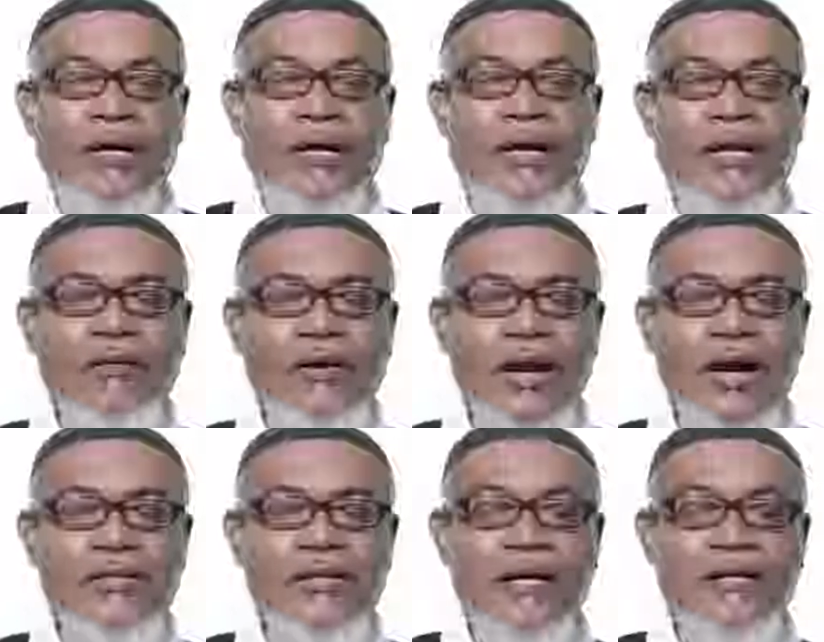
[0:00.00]
In our
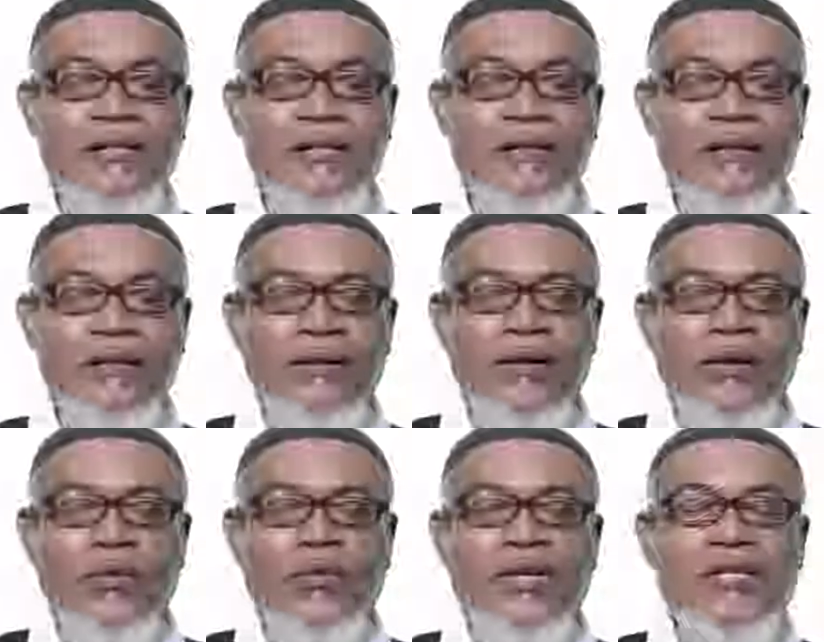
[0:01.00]
last lesson,
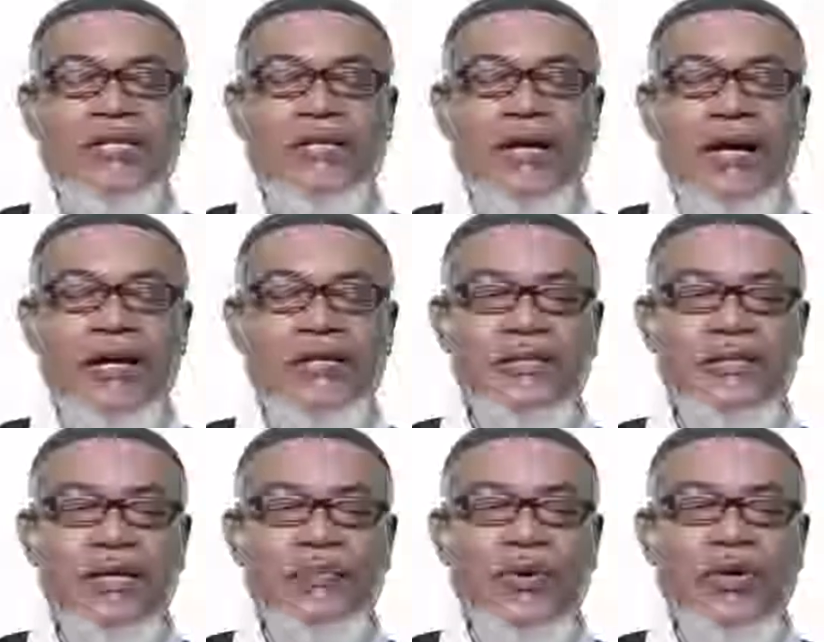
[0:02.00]
we discussed
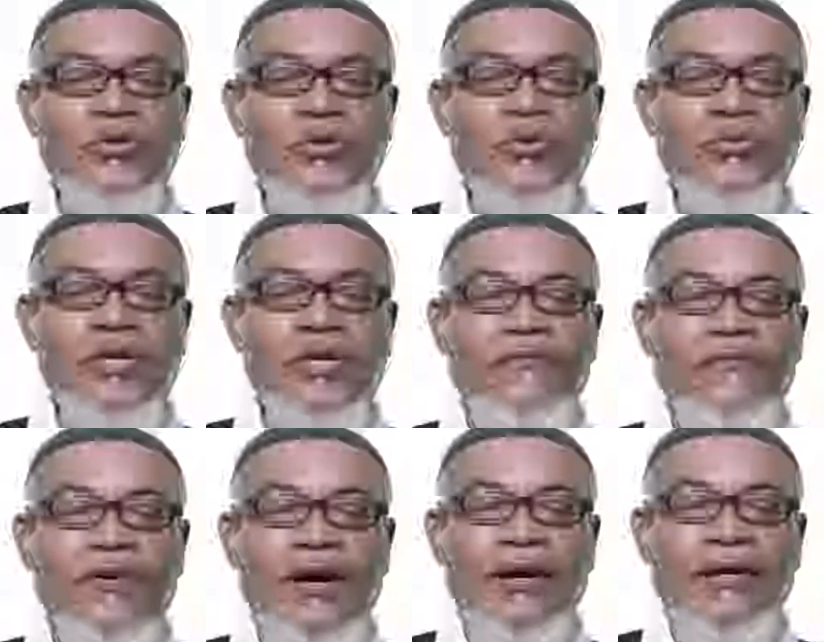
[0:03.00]
about
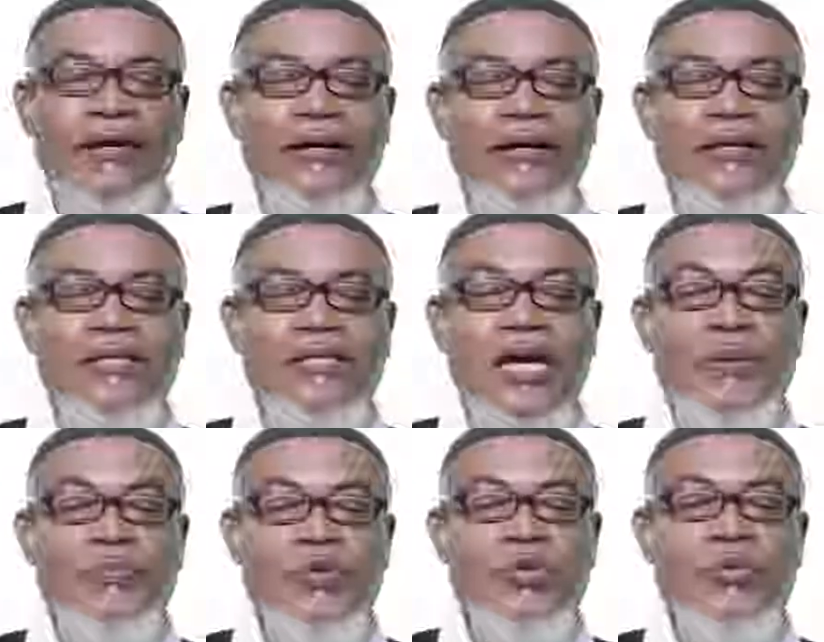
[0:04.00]
user-defined
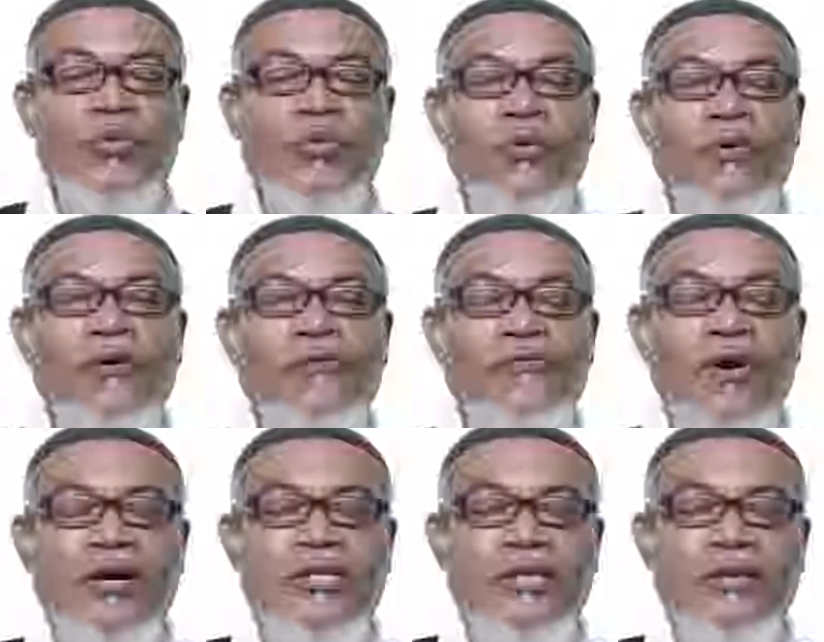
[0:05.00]
type 2
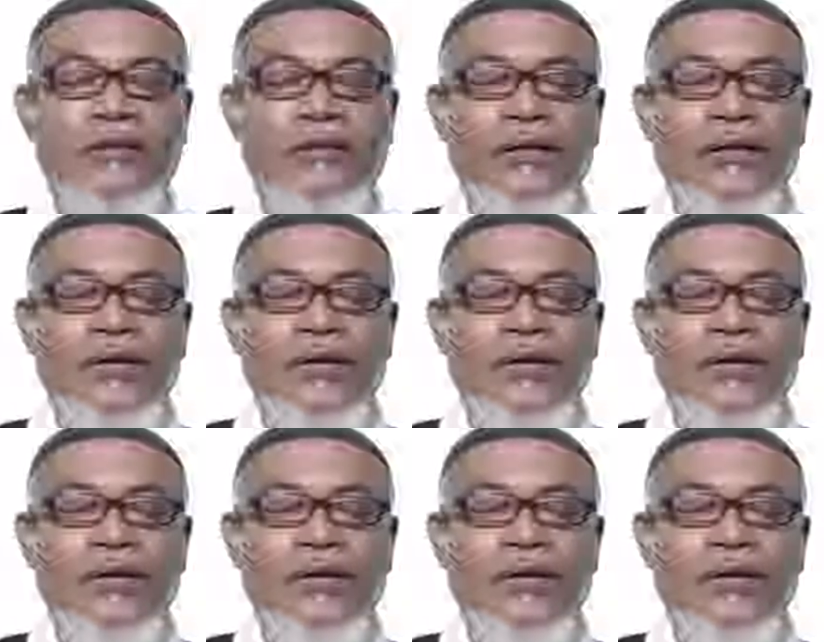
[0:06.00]
function.